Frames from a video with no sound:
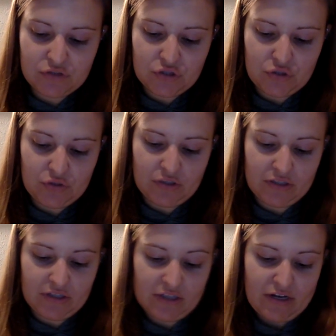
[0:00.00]
showed
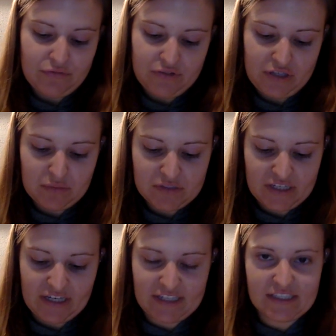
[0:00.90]
a lot of themes,
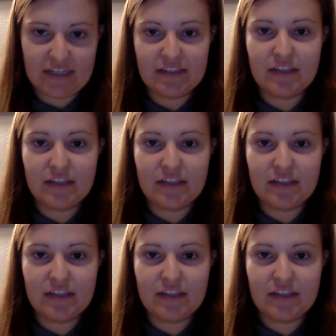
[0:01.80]
like I said,